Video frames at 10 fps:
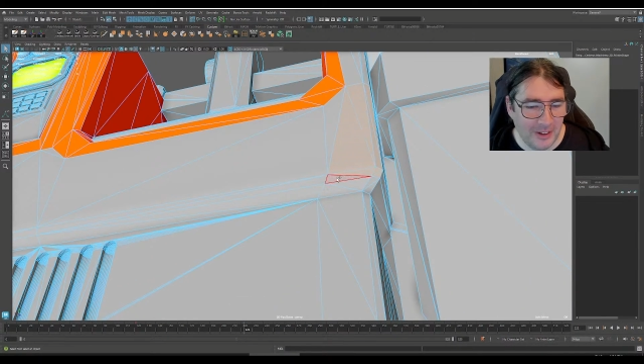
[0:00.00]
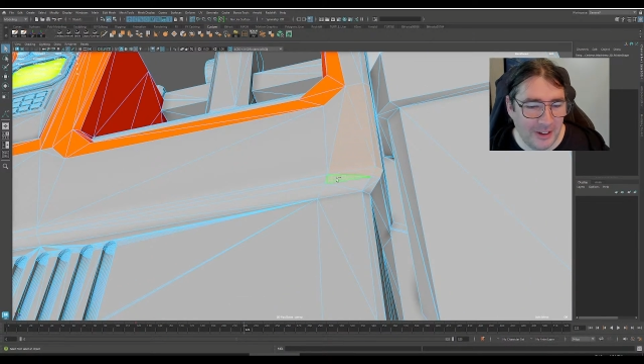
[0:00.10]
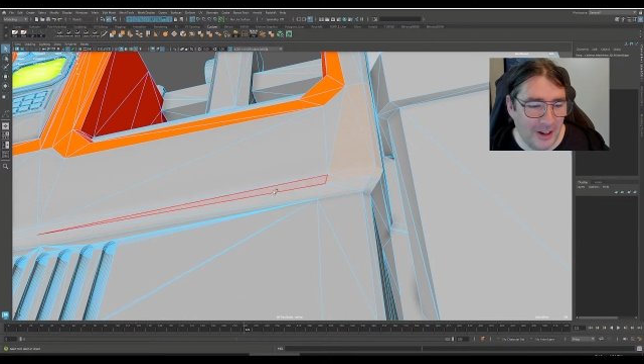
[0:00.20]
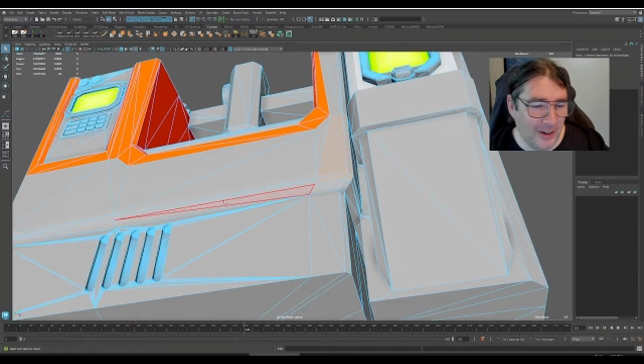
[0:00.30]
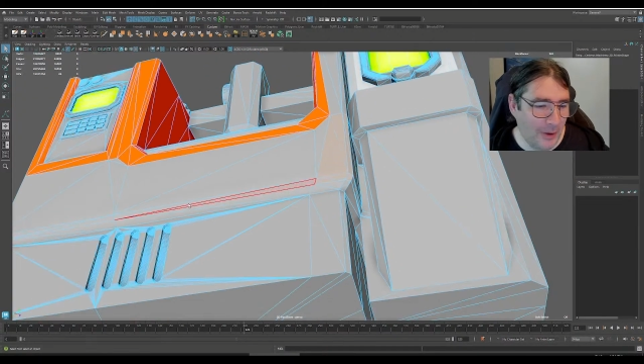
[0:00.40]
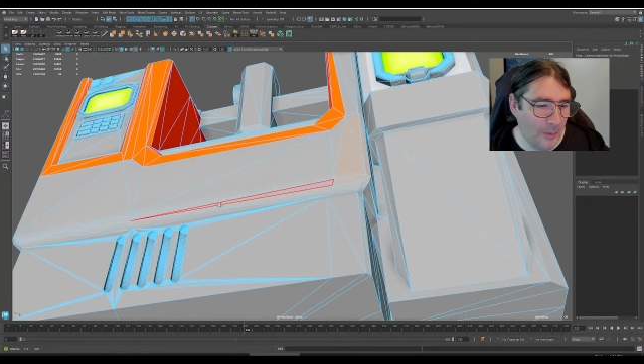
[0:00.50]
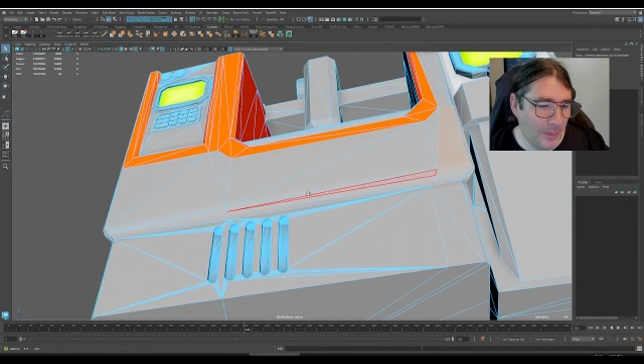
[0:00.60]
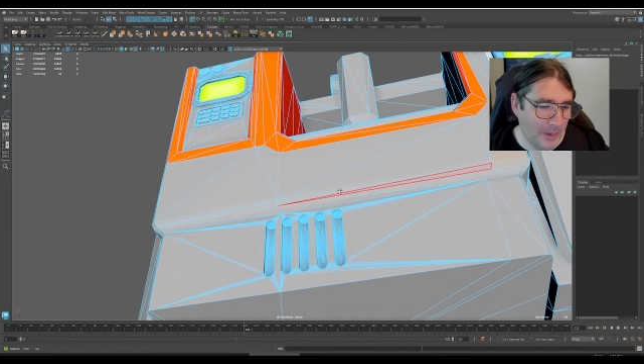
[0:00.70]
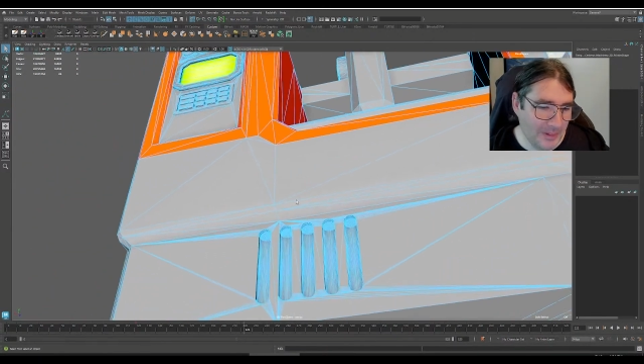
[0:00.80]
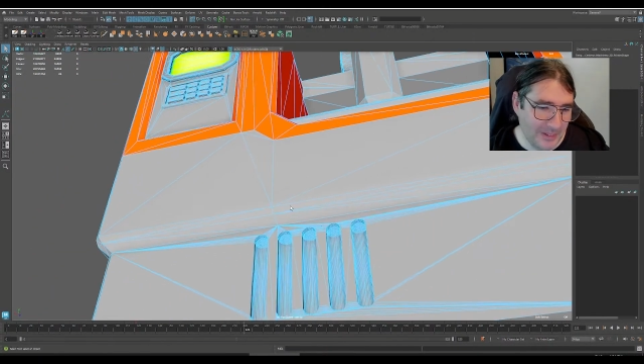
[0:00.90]
can't help
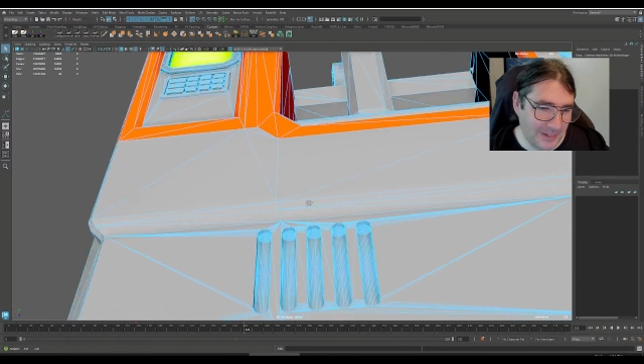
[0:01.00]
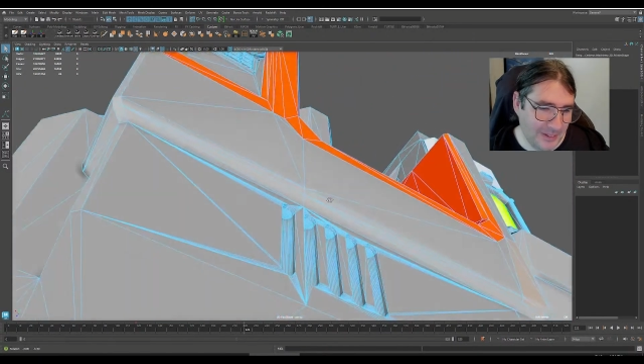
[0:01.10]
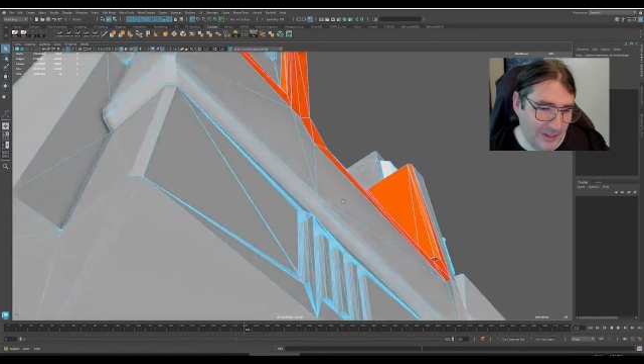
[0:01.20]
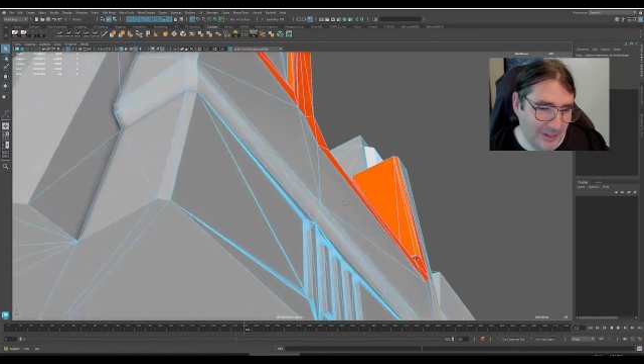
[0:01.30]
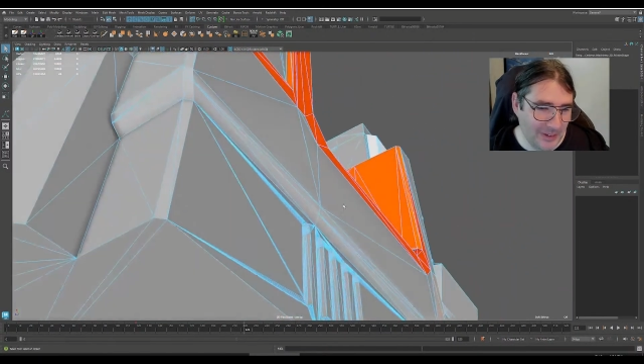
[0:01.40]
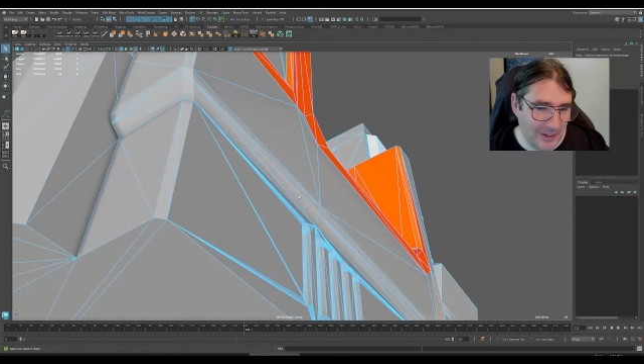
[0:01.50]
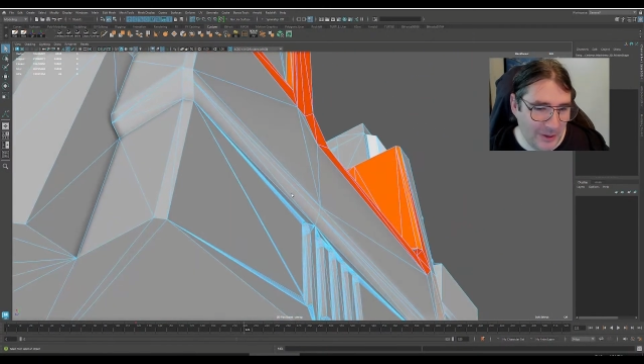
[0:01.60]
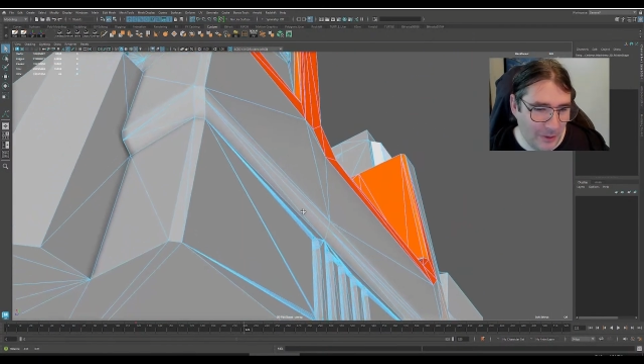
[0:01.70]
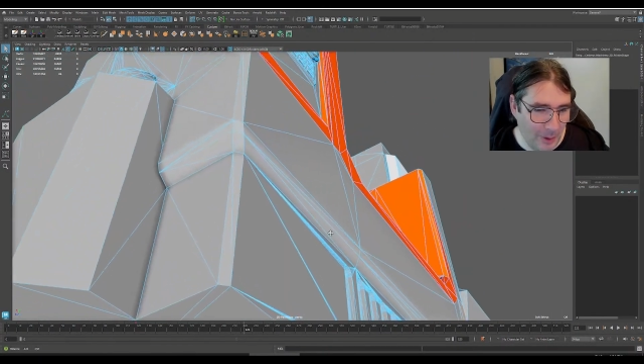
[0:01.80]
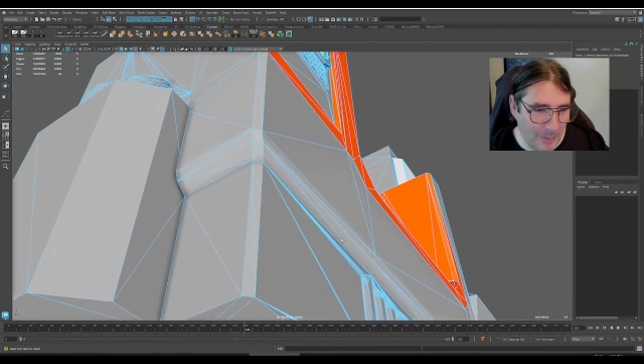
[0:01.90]
but
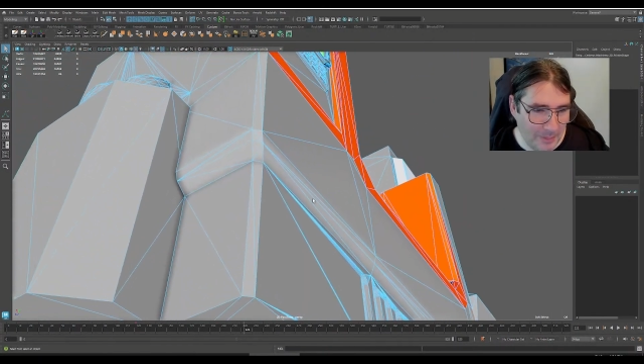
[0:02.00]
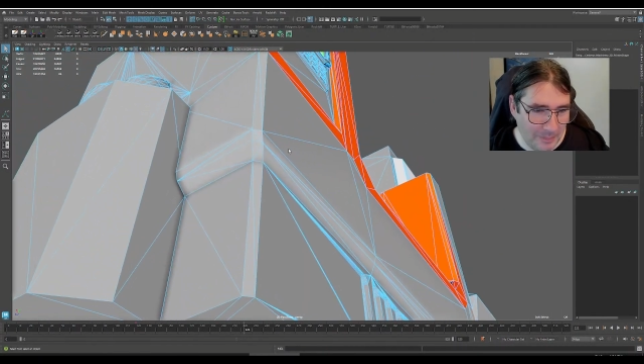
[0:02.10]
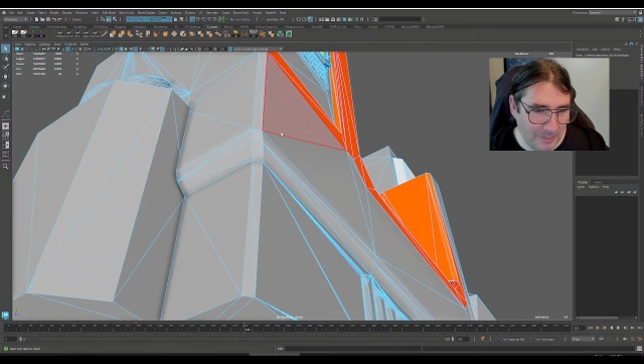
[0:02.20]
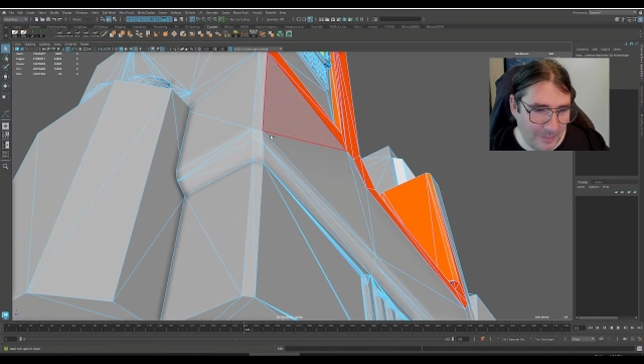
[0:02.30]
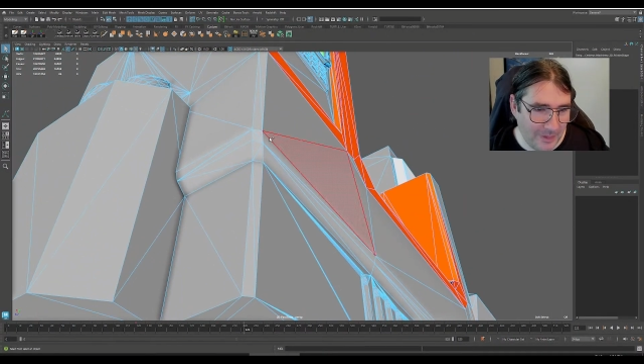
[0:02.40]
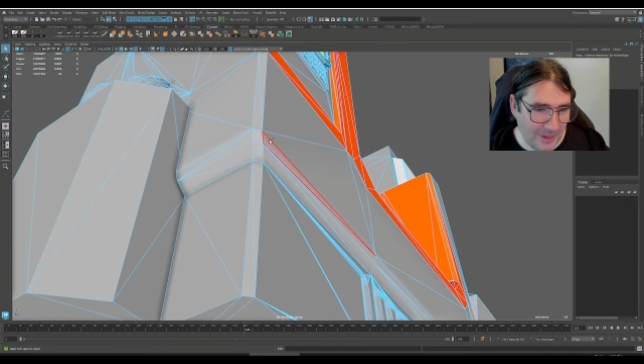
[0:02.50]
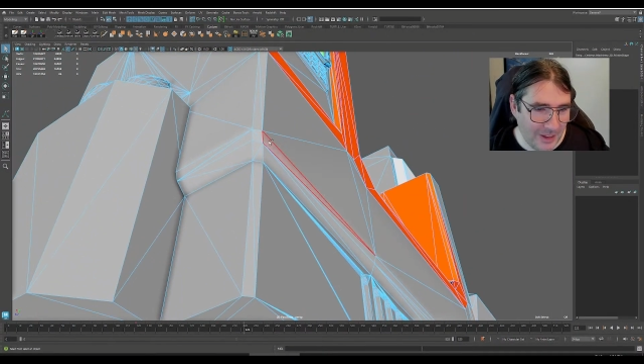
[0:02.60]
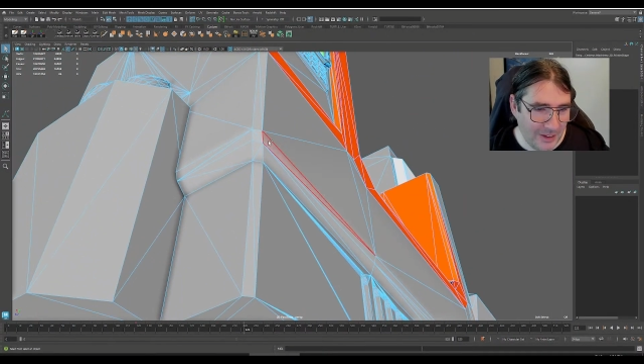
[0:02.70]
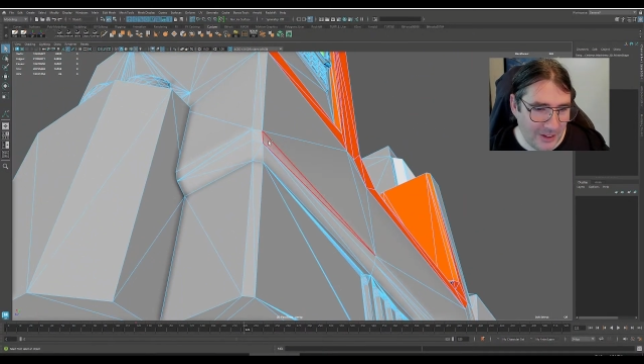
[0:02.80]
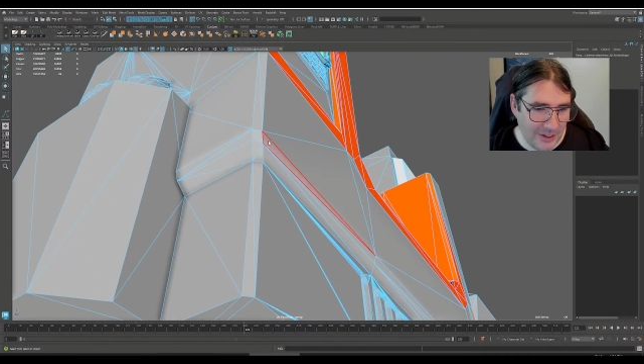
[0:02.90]
tear up.
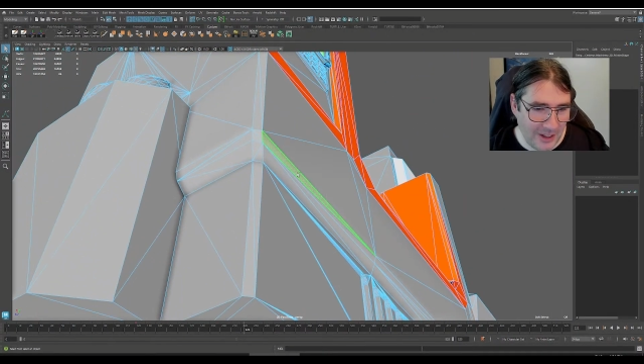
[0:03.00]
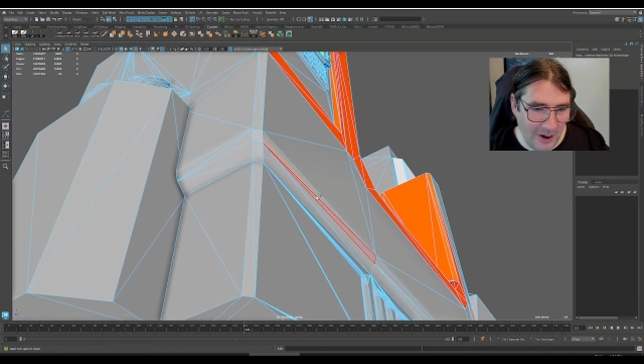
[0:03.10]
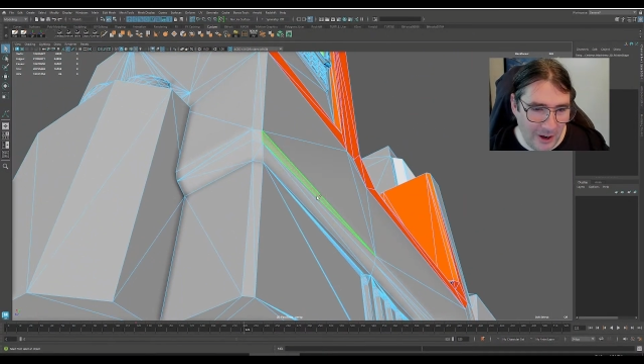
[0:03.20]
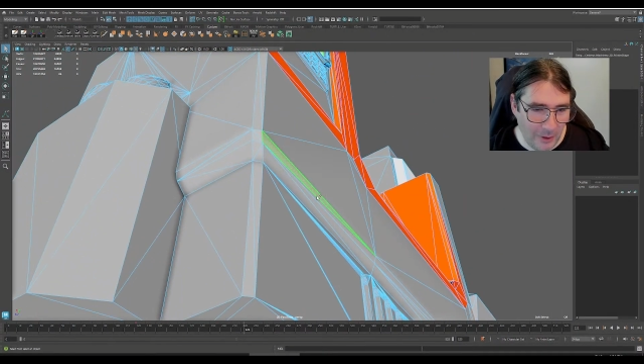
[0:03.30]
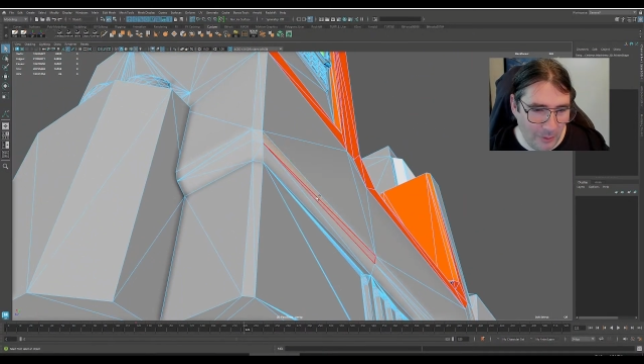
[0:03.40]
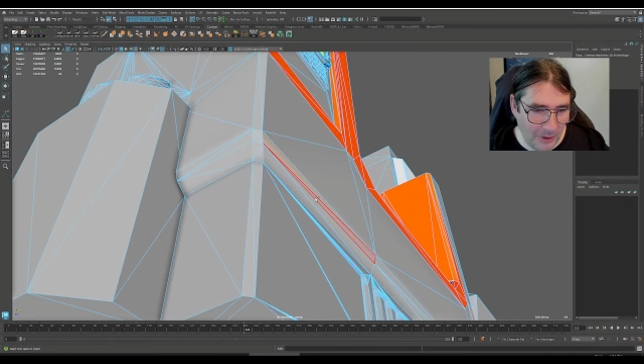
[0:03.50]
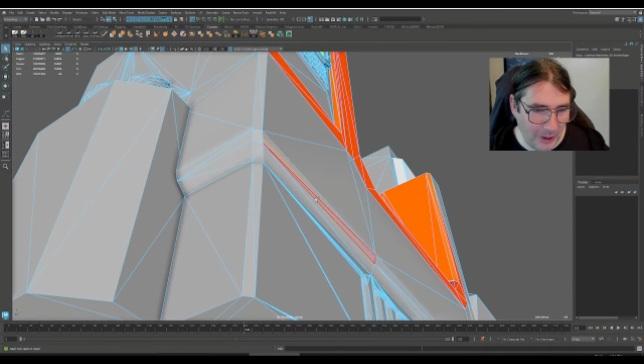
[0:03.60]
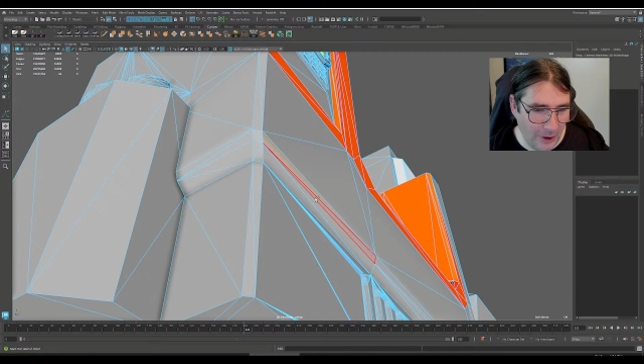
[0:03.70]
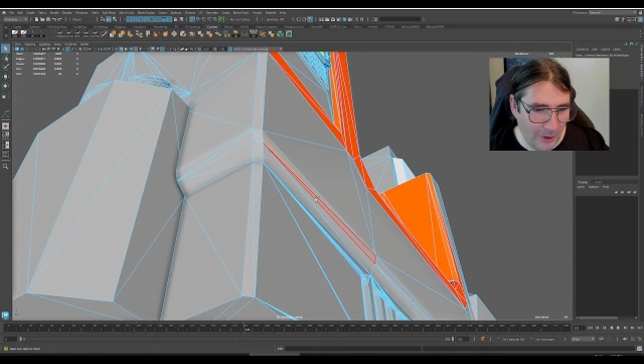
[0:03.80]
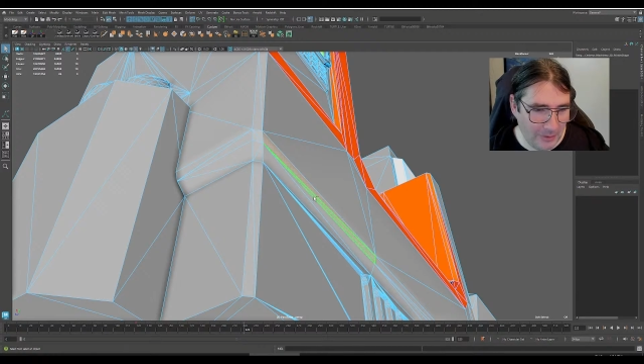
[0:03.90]
Just that I don't want to
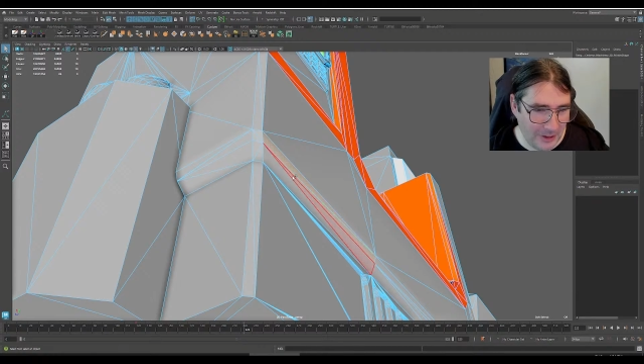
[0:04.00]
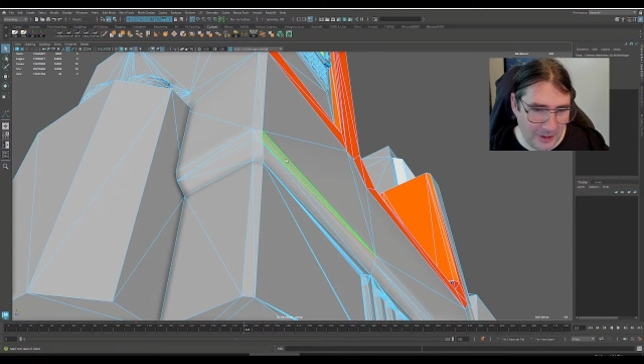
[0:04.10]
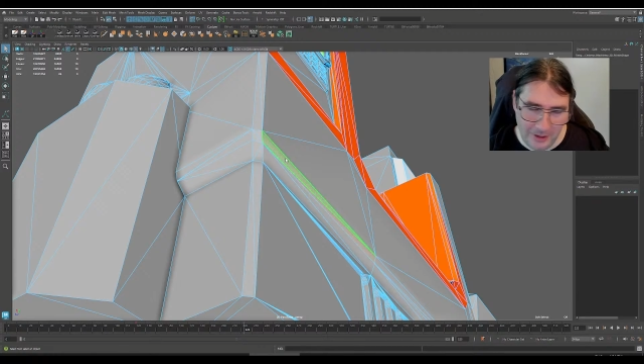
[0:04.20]
go. I'm just